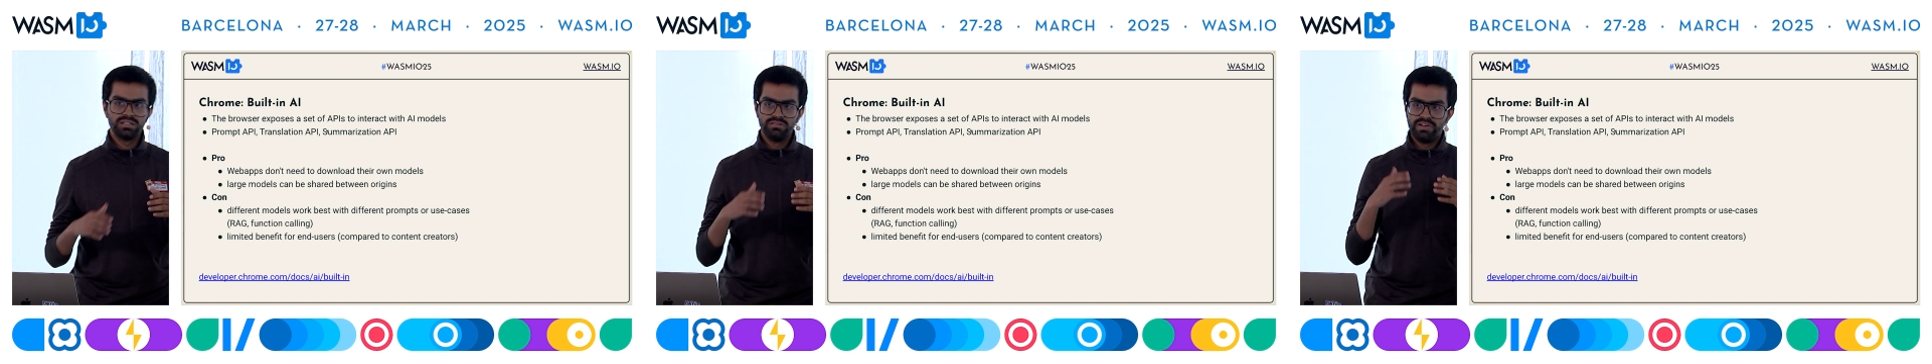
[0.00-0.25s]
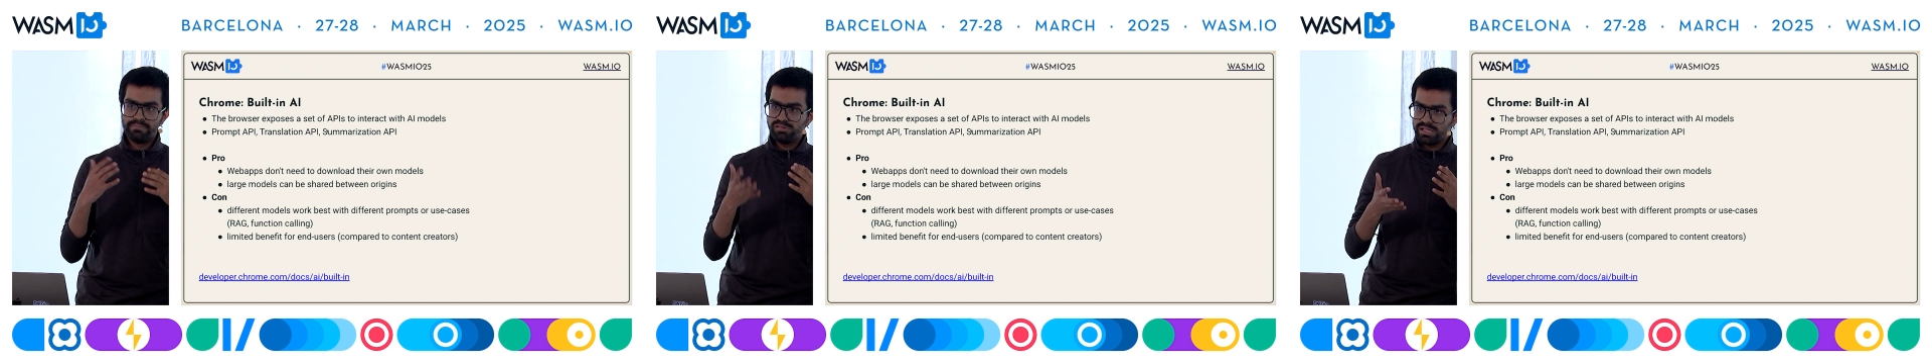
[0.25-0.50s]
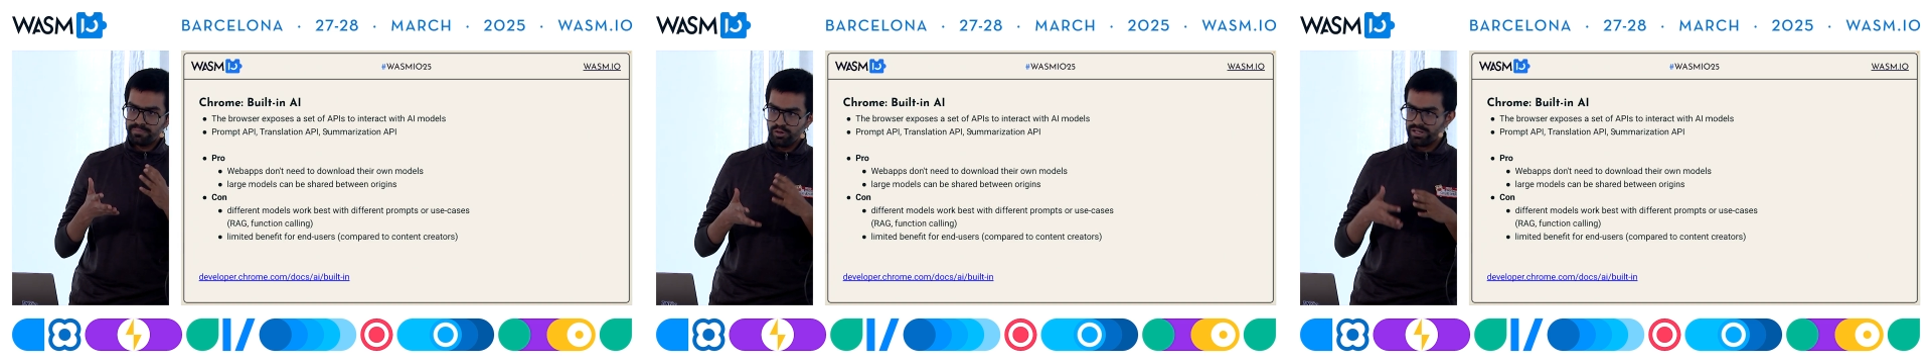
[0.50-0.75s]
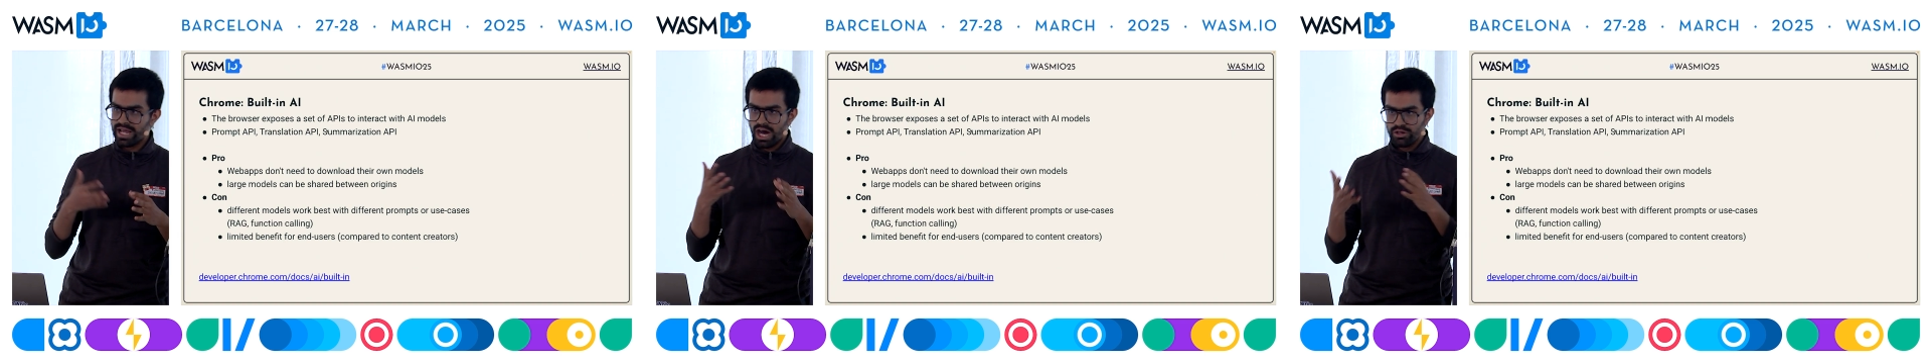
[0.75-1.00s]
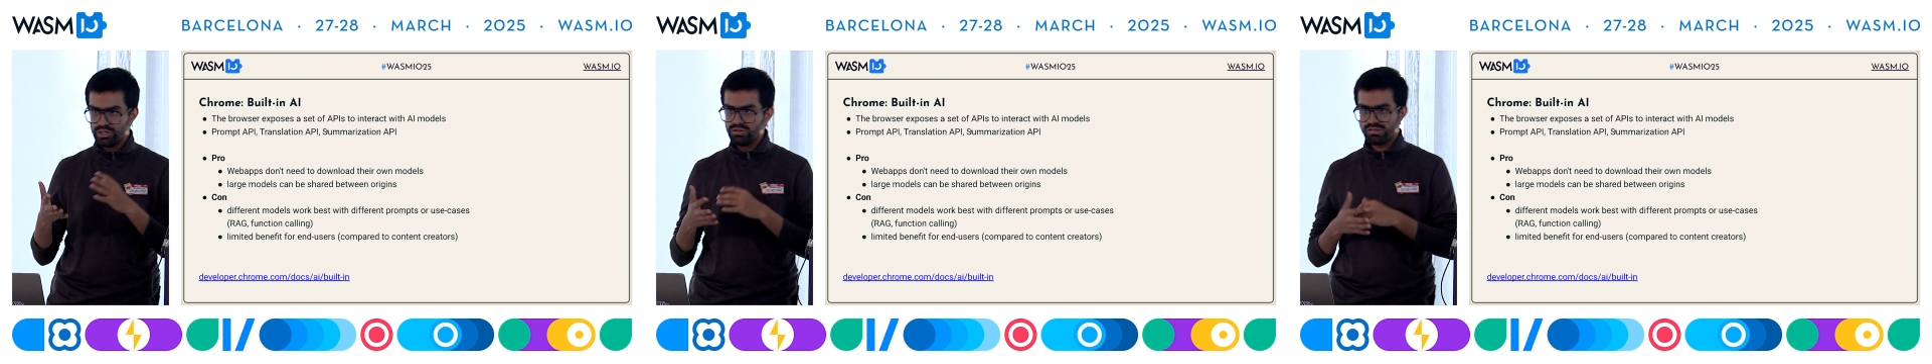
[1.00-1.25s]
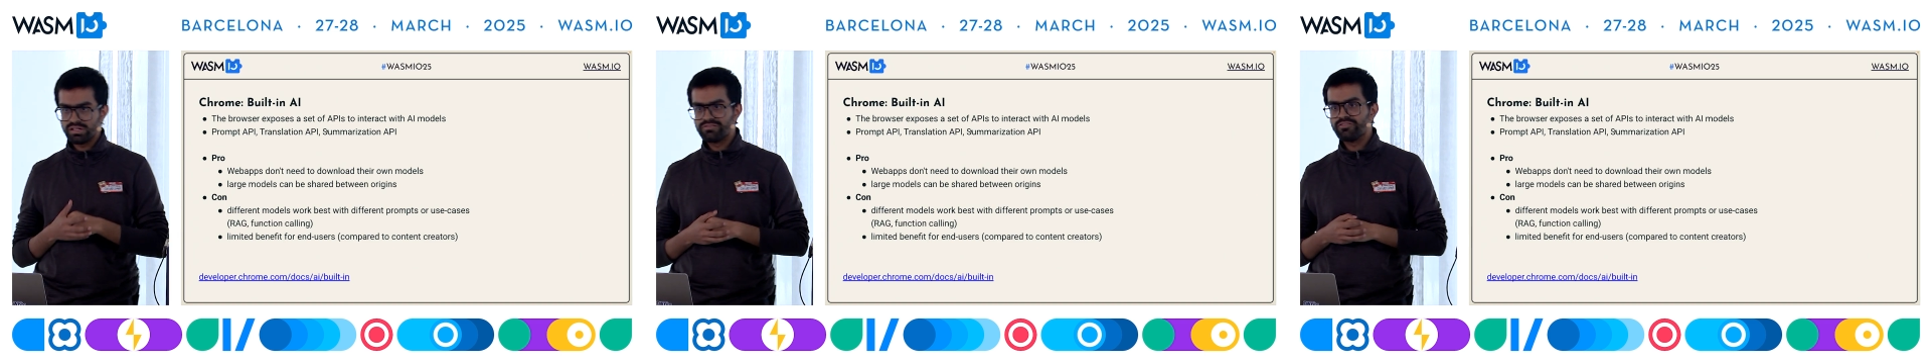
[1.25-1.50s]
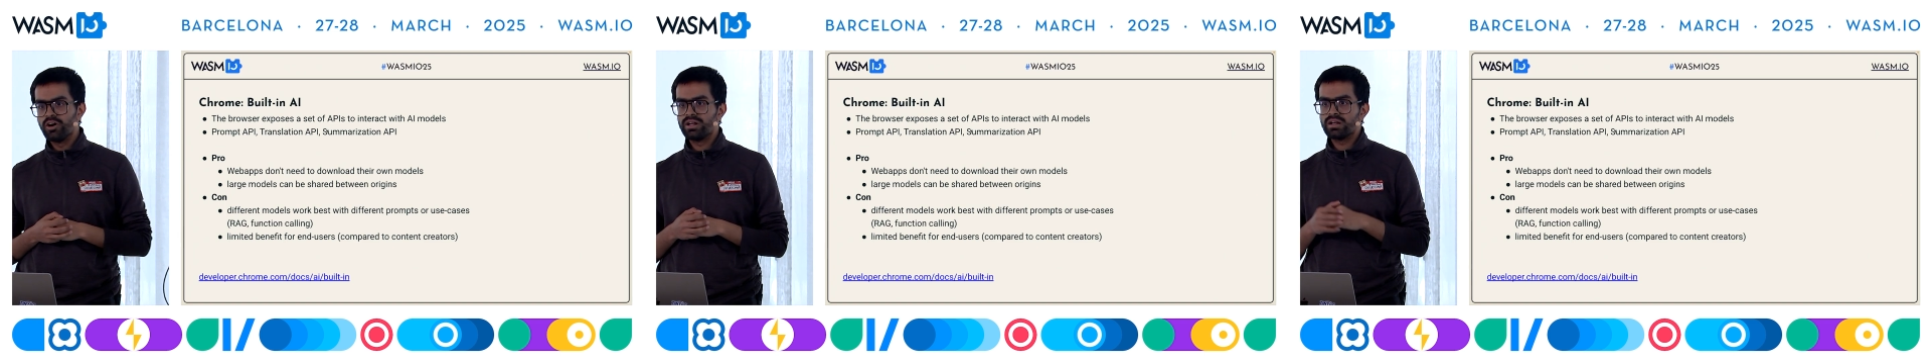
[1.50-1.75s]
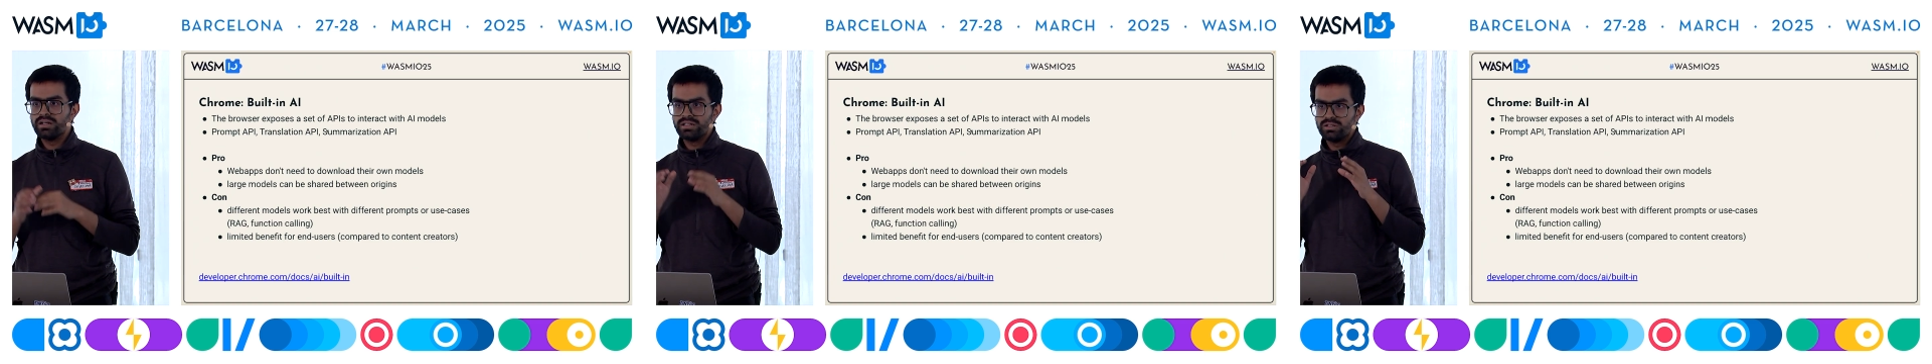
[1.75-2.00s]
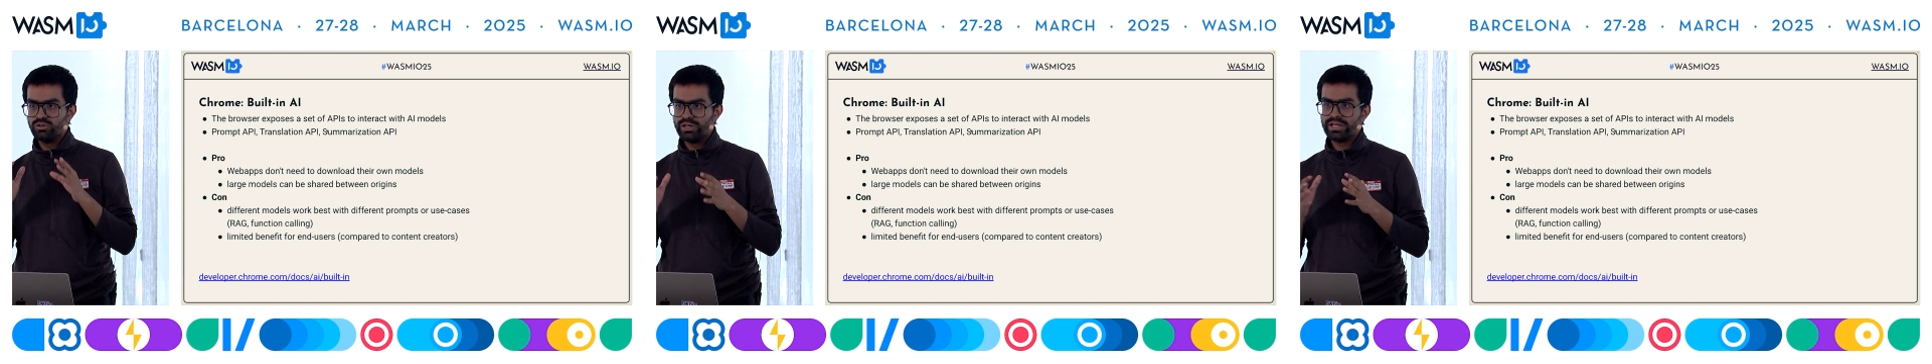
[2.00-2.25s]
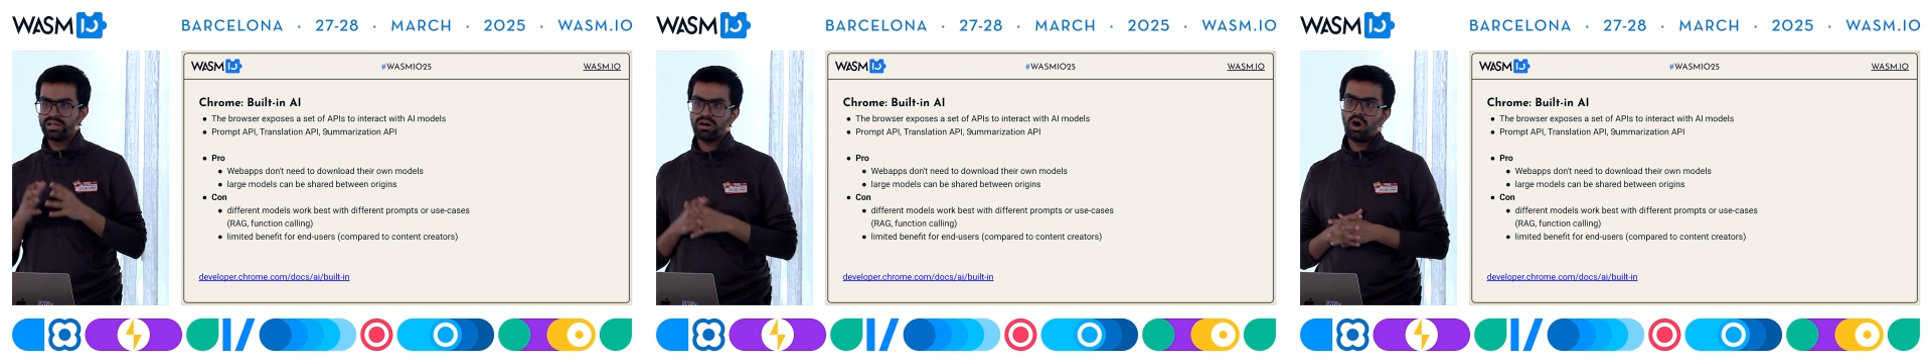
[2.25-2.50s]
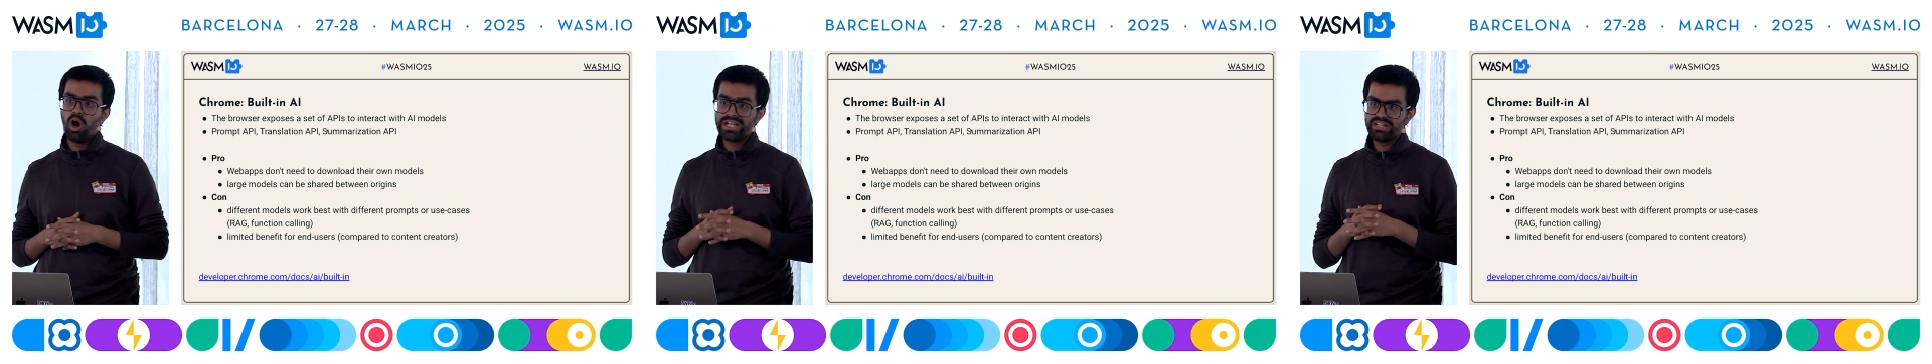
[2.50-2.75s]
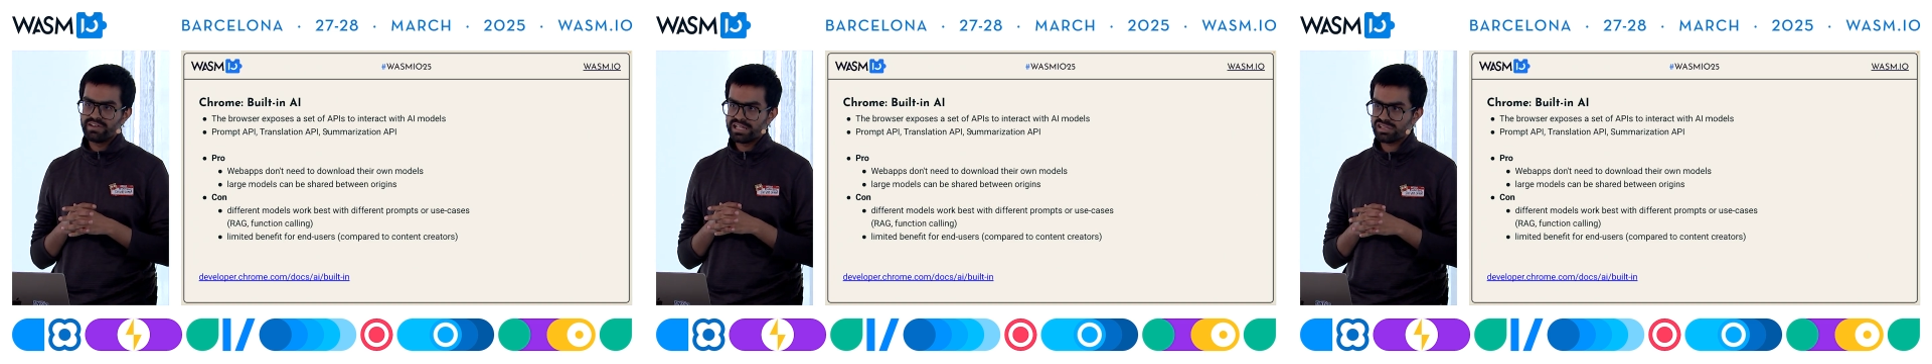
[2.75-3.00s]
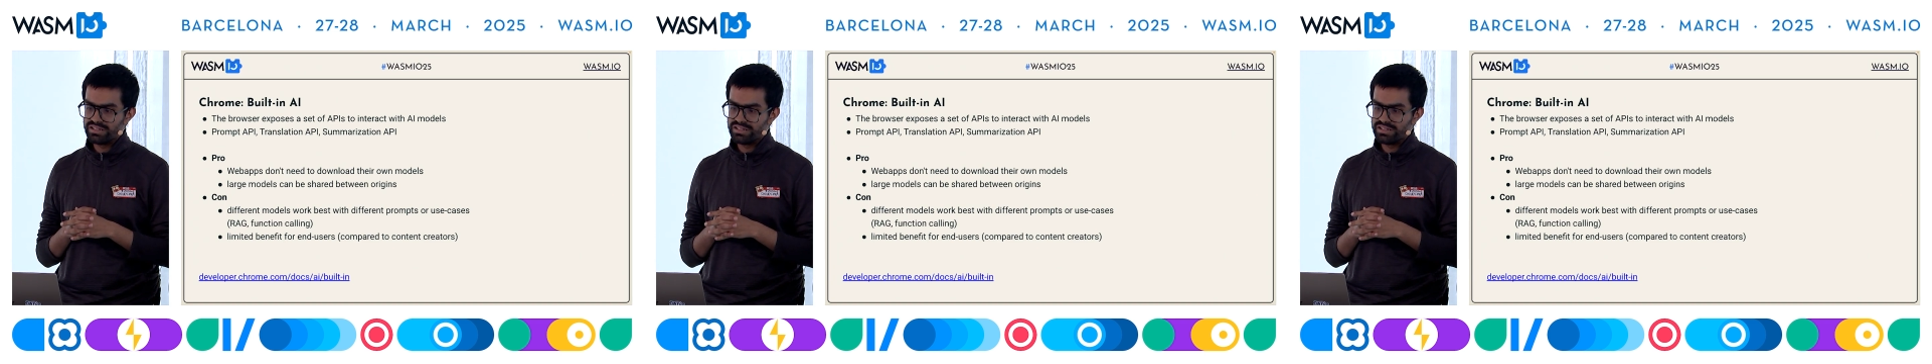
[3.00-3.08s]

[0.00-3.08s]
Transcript: the web GPU and how you use it for doing on-device